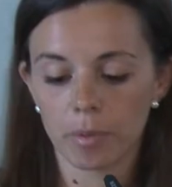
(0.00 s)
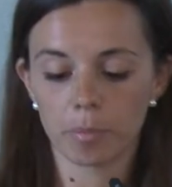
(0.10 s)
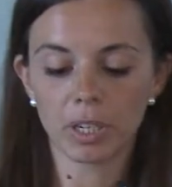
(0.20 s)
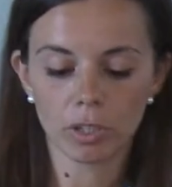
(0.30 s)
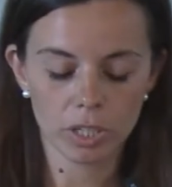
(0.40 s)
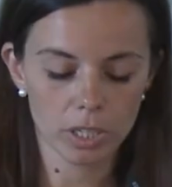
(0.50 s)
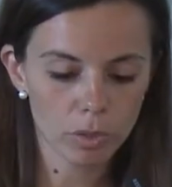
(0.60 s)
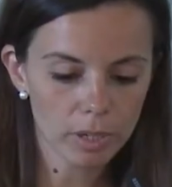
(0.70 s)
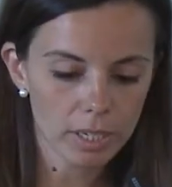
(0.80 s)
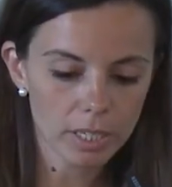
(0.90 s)
Because as
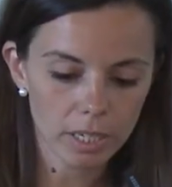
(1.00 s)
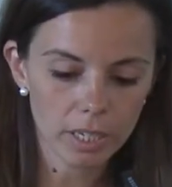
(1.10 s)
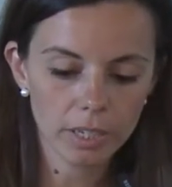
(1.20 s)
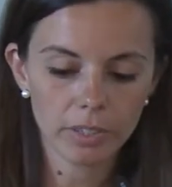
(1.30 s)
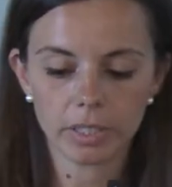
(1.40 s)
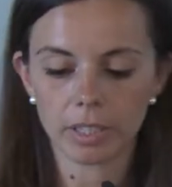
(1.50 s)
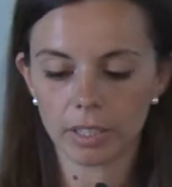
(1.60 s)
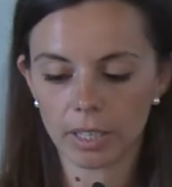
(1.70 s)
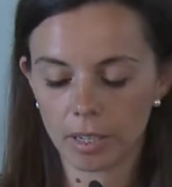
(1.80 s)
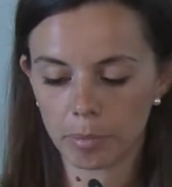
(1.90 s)
you can see here,
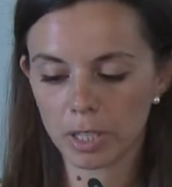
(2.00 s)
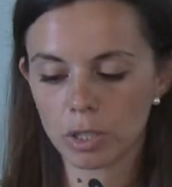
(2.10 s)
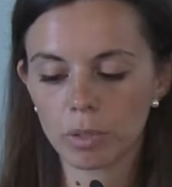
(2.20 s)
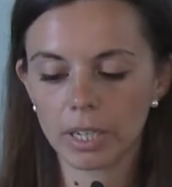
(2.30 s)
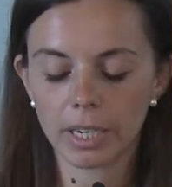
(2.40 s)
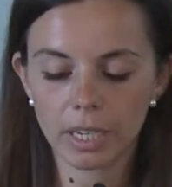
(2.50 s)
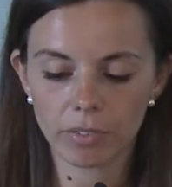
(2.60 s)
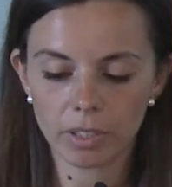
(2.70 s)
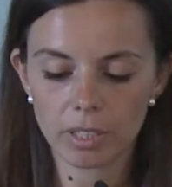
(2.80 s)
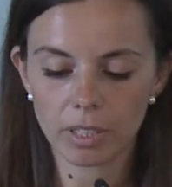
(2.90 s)
the vascular
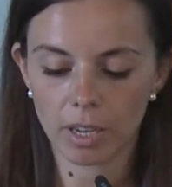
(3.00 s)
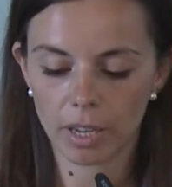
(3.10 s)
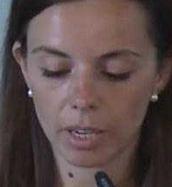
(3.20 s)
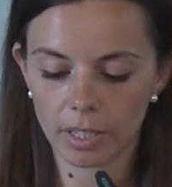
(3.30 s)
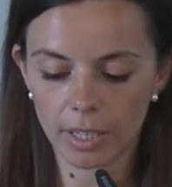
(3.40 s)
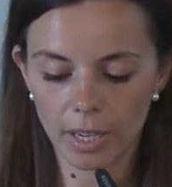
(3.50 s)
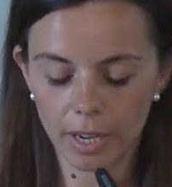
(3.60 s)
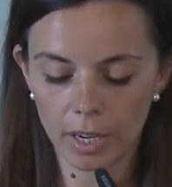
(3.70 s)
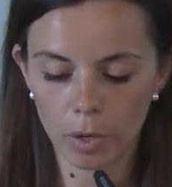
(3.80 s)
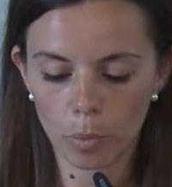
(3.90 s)
events that
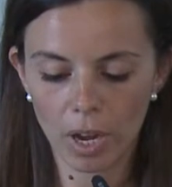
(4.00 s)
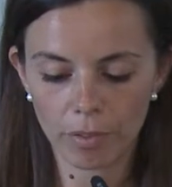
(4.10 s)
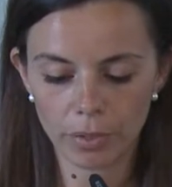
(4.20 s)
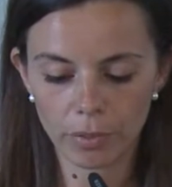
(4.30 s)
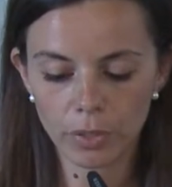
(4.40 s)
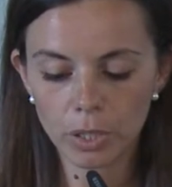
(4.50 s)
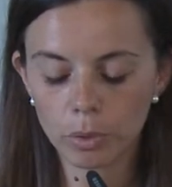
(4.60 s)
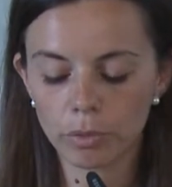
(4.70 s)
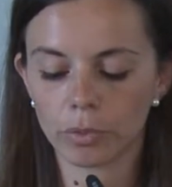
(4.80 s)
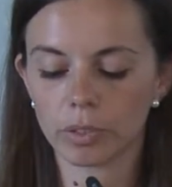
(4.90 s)
we have
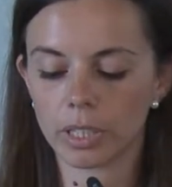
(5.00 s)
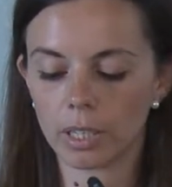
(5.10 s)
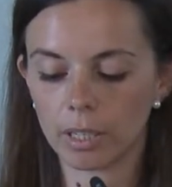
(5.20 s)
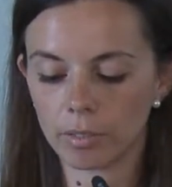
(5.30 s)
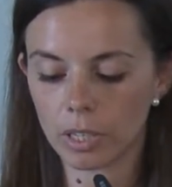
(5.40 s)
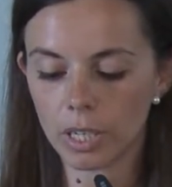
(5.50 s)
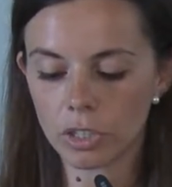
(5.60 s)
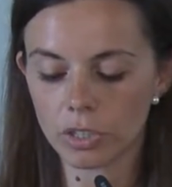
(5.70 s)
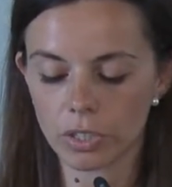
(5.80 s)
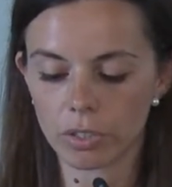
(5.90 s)
reviewed from the
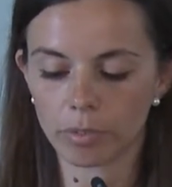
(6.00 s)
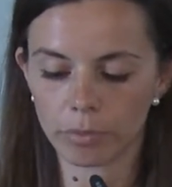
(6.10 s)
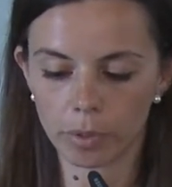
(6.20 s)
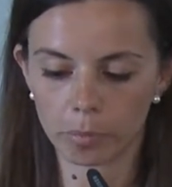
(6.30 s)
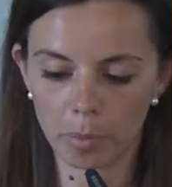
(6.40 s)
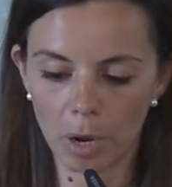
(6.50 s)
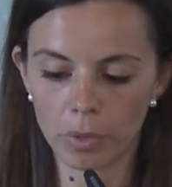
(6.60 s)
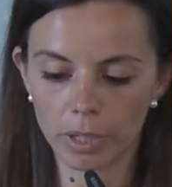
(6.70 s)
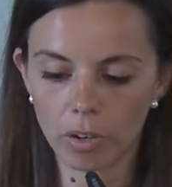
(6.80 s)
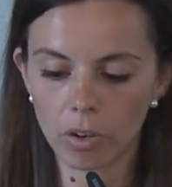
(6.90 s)
literature and from
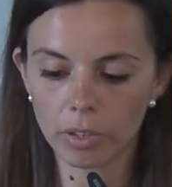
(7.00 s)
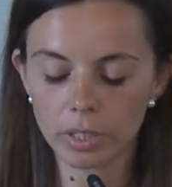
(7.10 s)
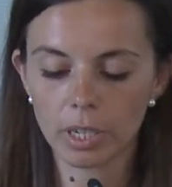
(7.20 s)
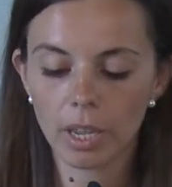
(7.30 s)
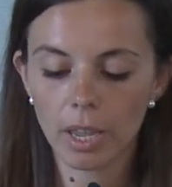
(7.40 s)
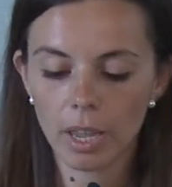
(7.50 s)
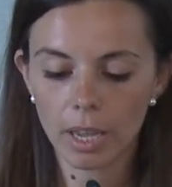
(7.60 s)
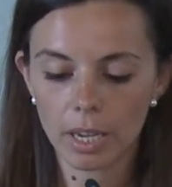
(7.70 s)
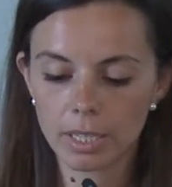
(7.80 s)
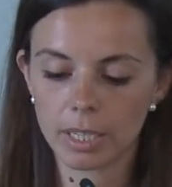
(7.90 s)
our cohort
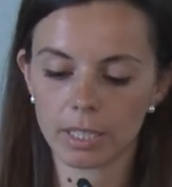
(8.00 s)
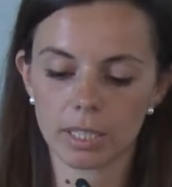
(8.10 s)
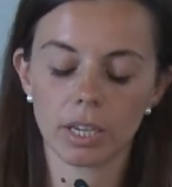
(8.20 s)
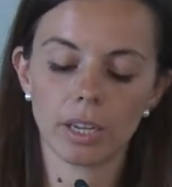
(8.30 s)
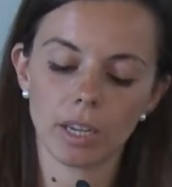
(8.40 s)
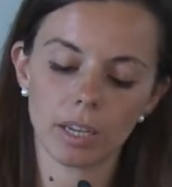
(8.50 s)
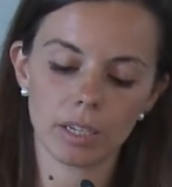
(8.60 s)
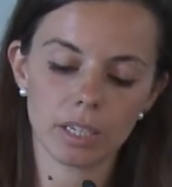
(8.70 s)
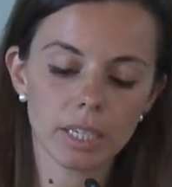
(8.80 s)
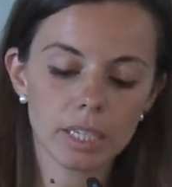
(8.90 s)
is that
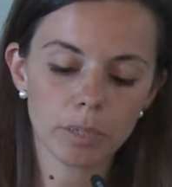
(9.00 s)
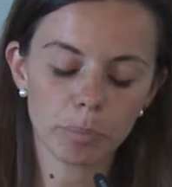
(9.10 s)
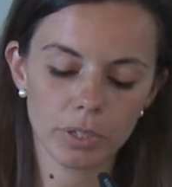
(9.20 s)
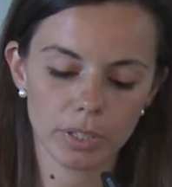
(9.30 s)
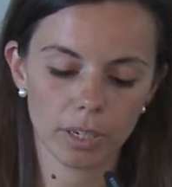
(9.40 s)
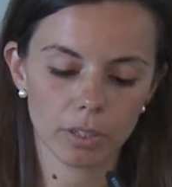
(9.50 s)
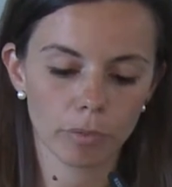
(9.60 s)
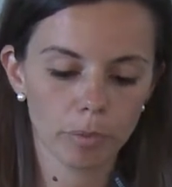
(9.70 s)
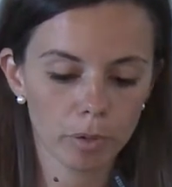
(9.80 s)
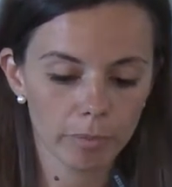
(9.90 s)
60%
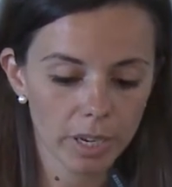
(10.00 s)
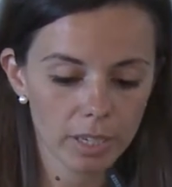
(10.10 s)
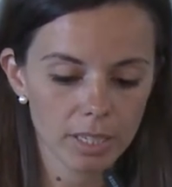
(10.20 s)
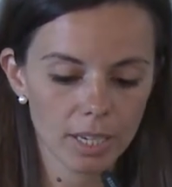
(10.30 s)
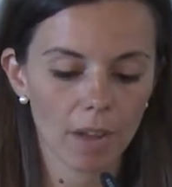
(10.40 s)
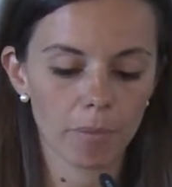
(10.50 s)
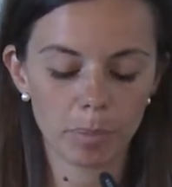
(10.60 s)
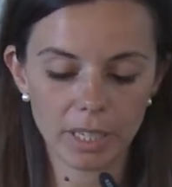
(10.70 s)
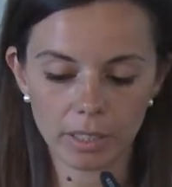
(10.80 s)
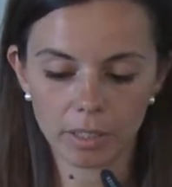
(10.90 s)
of cases have
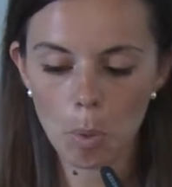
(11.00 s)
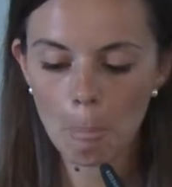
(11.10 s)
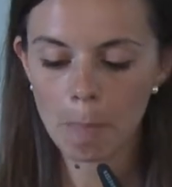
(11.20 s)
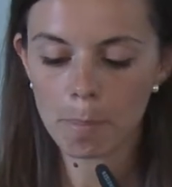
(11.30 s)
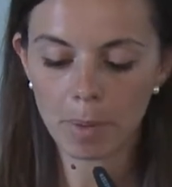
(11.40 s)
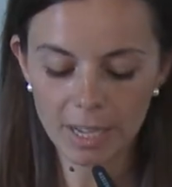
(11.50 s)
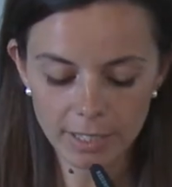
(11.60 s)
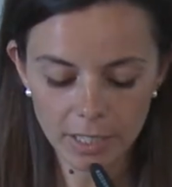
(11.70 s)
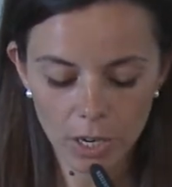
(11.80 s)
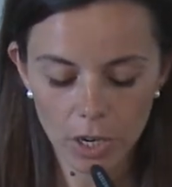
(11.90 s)
bleeding,
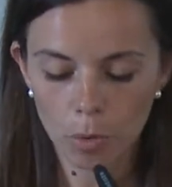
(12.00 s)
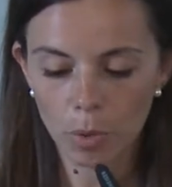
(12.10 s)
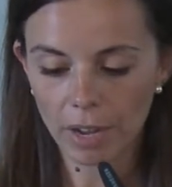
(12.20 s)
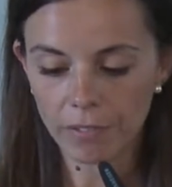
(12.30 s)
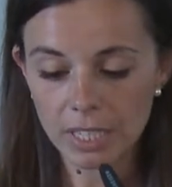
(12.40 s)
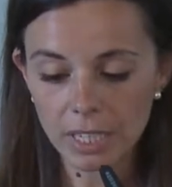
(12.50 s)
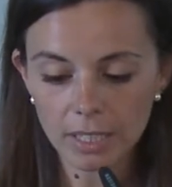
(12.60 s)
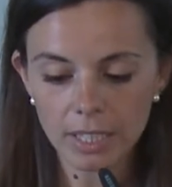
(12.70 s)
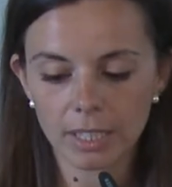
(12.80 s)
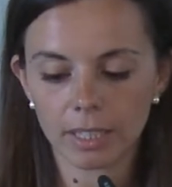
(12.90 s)
but we have
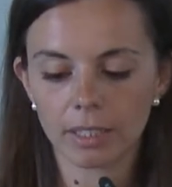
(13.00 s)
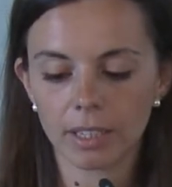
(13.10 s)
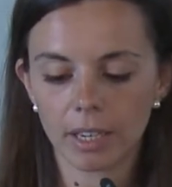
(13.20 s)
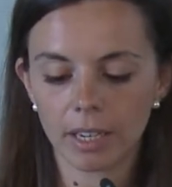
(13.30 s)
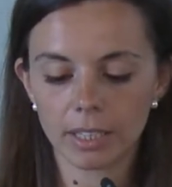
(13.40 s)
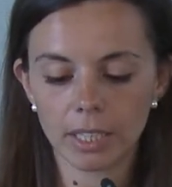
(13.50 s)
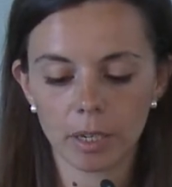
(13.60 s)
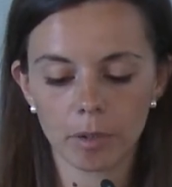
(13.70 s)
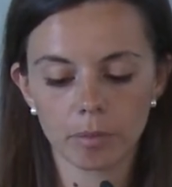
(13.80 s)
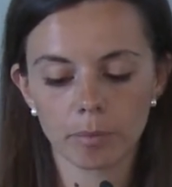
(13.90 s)
seen that
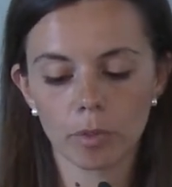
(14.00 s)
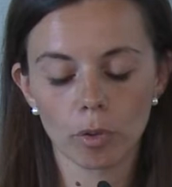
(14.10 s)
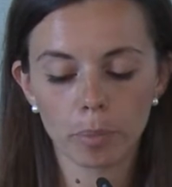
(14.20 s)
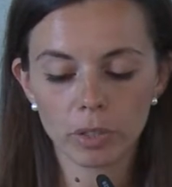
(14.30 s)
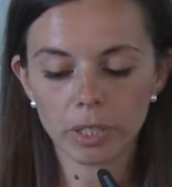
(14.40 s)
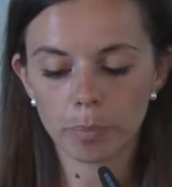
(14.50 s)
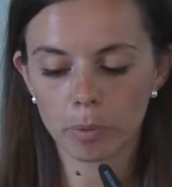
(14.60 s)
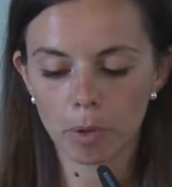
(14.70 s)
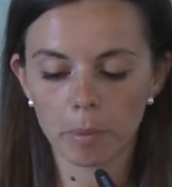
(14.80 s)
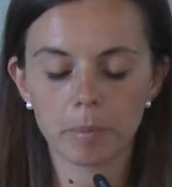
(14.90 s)
the thrombotic
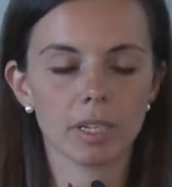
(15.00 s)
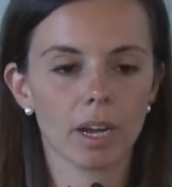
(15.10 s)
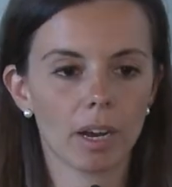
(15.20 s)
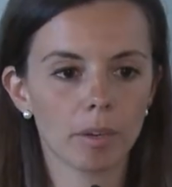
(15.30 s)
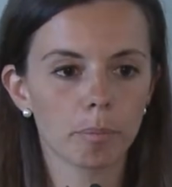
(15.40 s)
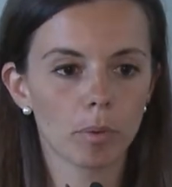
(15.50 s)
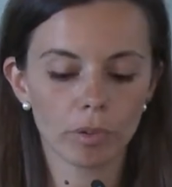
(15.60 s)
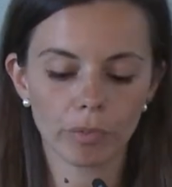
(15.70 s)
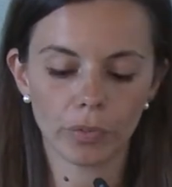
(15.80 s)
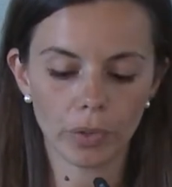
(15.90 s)
problems are
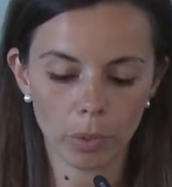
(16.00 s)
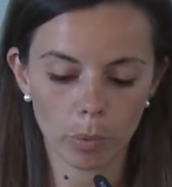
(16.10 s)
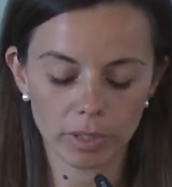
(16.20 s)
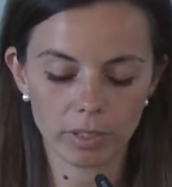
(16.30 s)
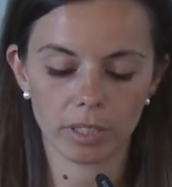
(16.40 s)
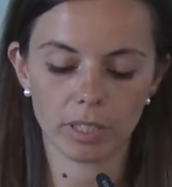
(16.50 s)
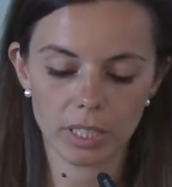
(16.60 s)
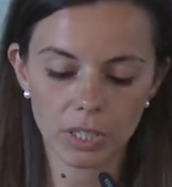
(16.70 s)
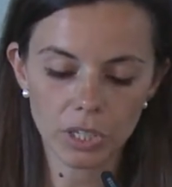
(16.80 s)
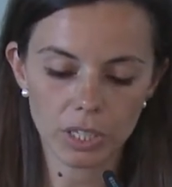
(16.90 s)
more frequent in
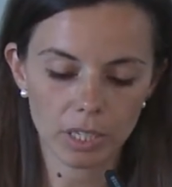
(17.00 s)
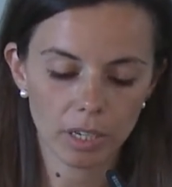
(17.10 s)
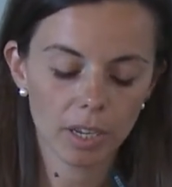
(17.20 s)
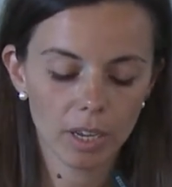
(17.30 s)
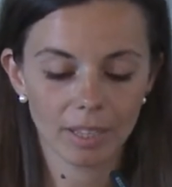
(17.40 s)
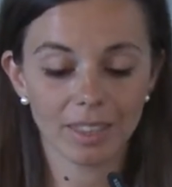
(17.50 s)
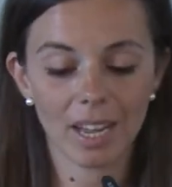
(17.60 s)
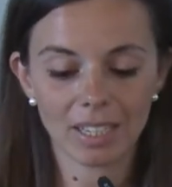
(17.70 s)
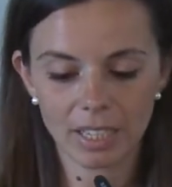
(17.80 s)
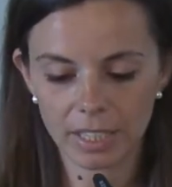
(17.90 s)
CDG
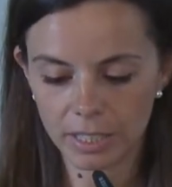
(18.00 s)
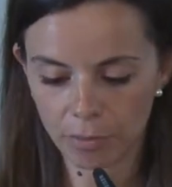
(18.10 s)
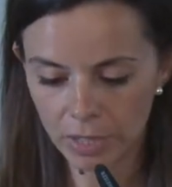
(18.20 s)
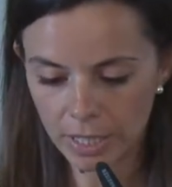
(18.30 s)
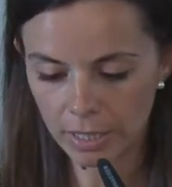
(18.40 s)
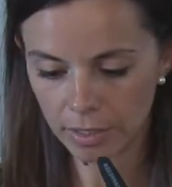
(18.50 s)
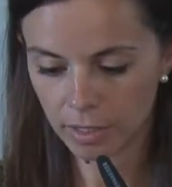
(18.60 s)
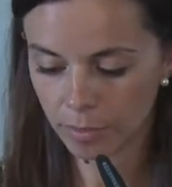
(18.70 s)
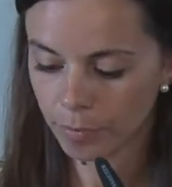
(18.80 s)
than the bleeding.